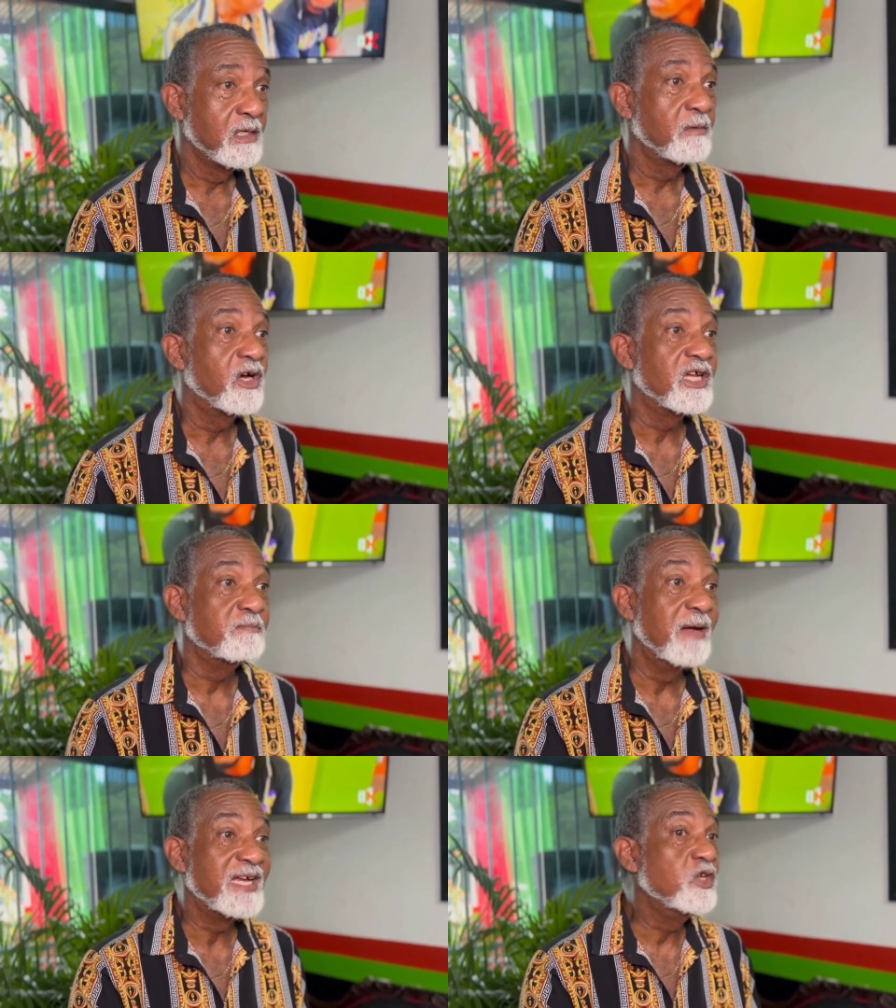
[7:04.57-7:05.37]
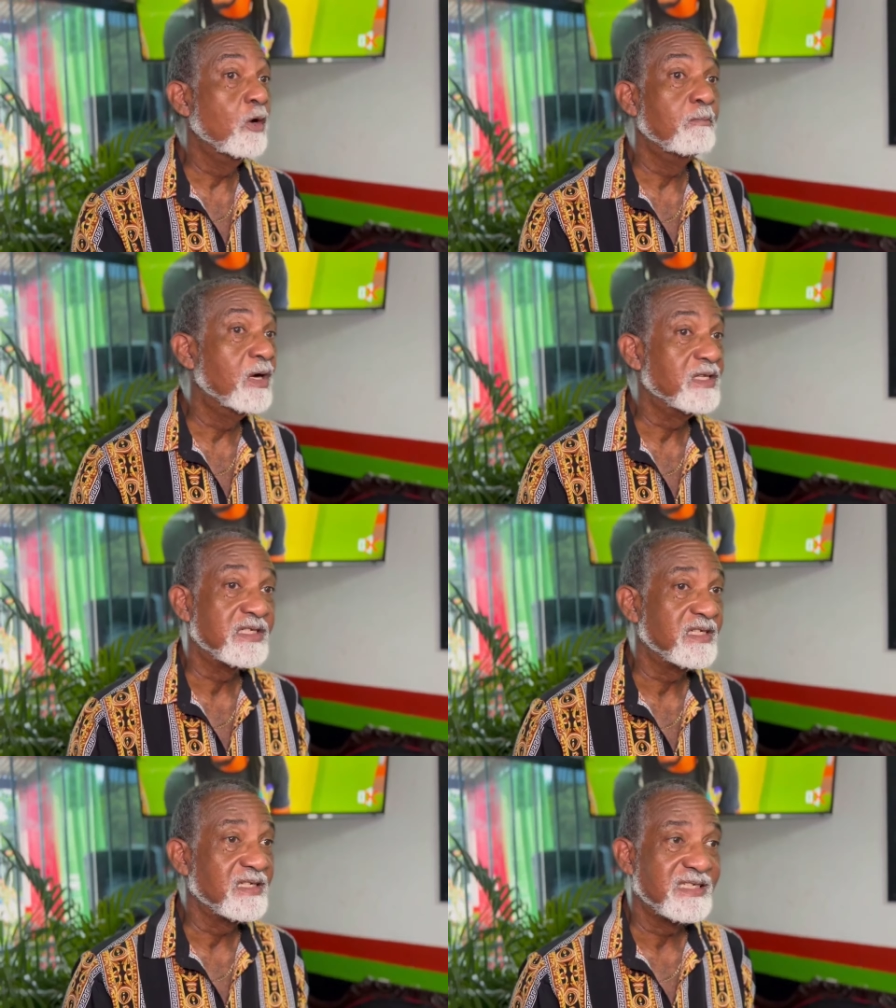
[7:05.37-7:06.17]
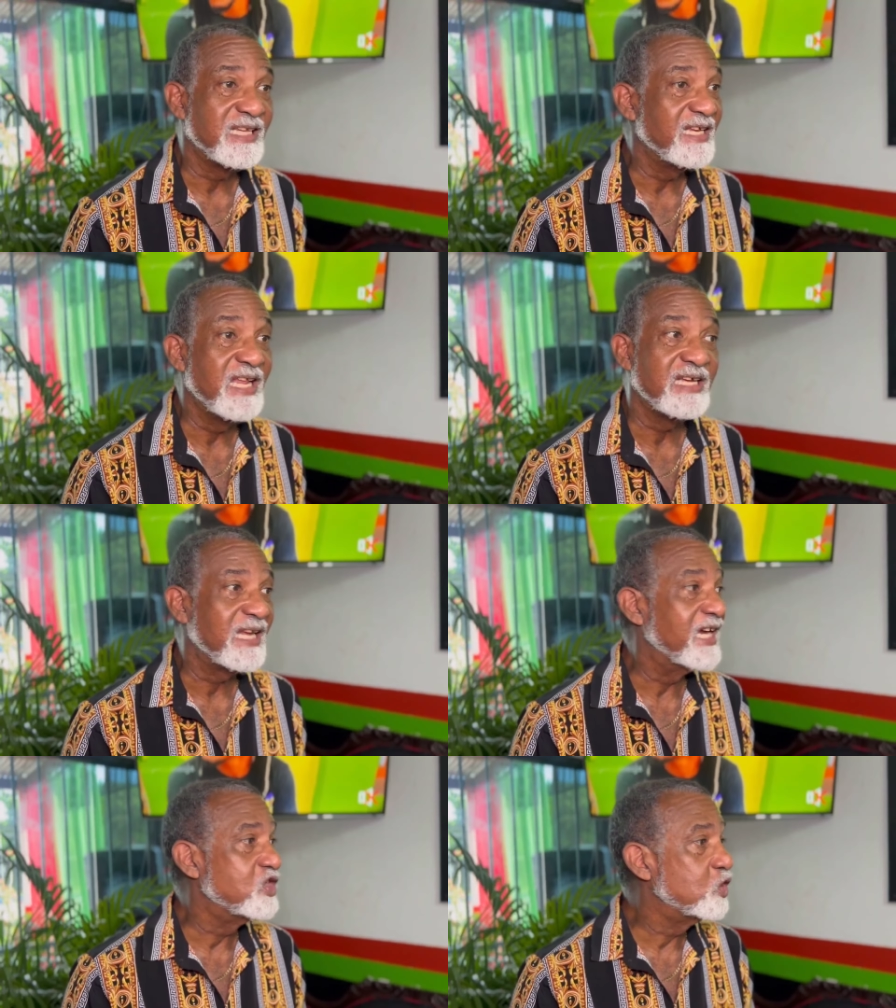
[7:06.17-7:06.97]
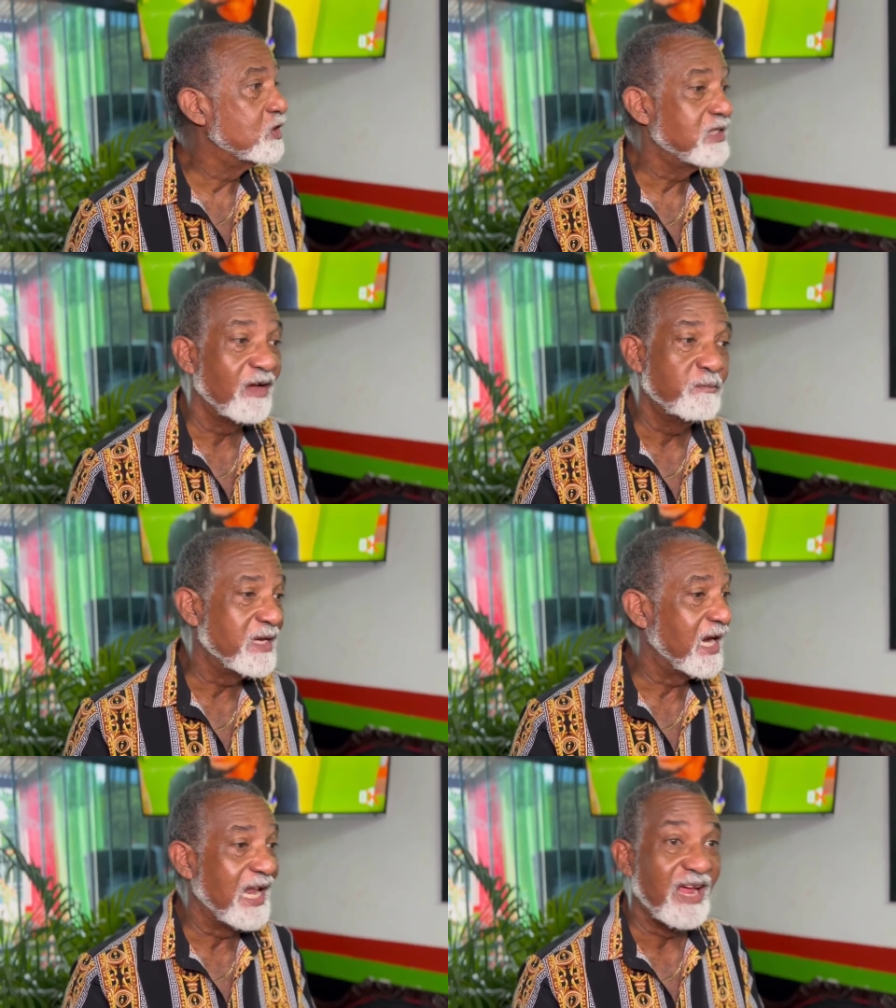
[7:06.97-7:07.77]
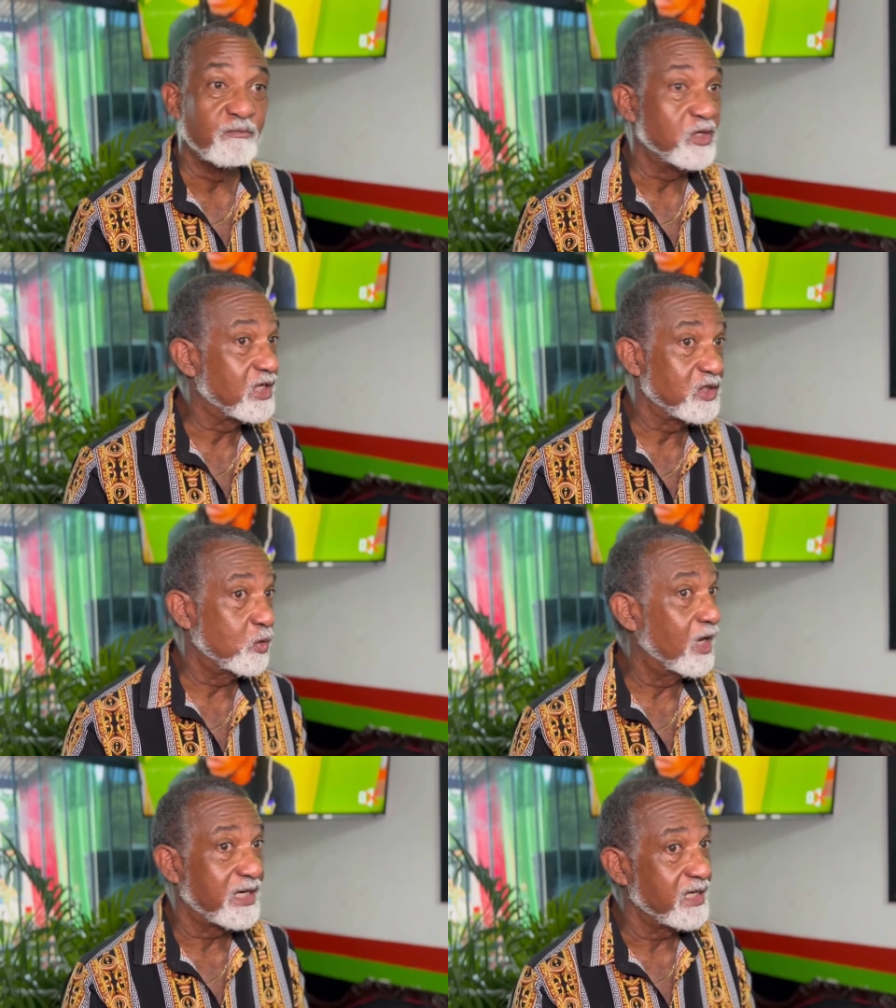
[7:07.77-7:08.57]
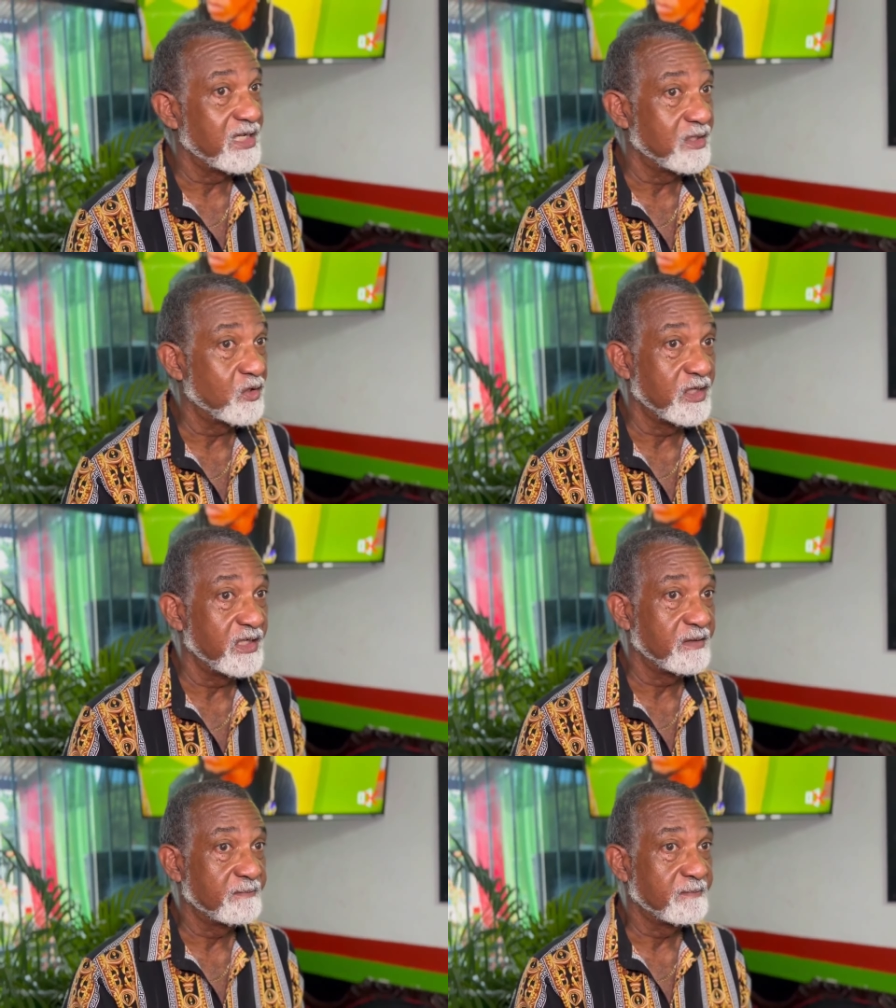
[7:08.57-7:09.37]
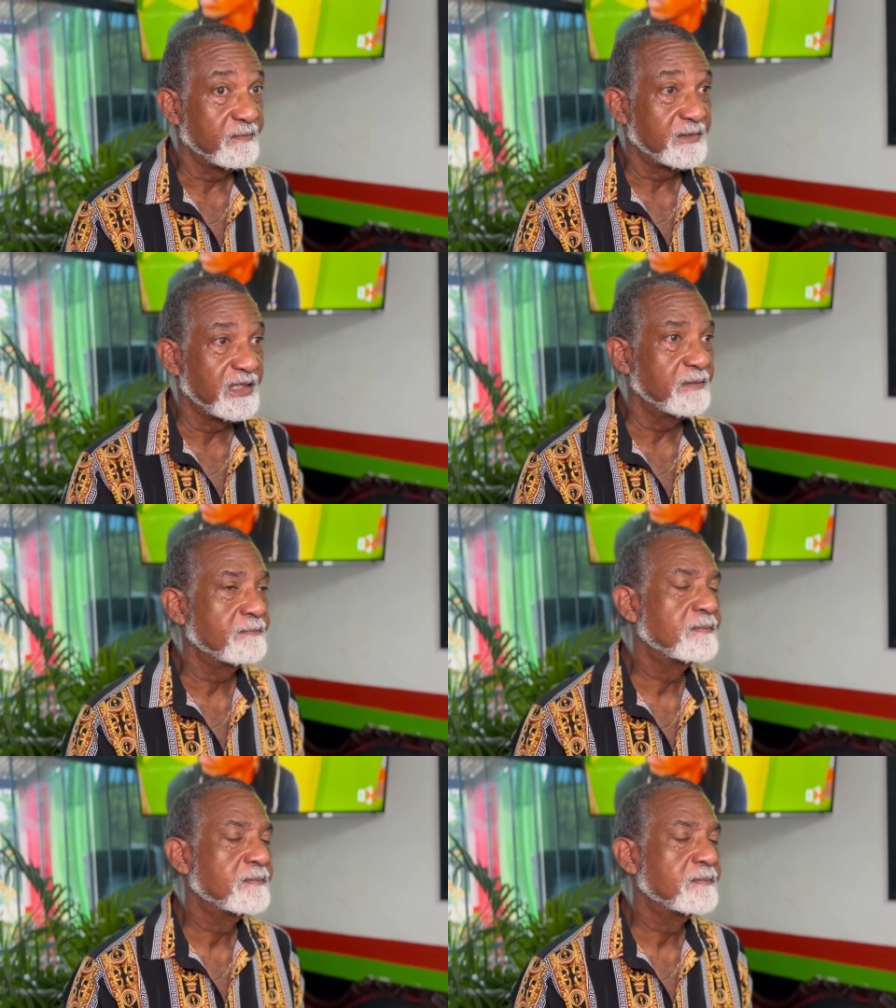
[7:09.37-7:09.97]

Because my numbers said that I shouldn't have been alive, much less walking into the thing.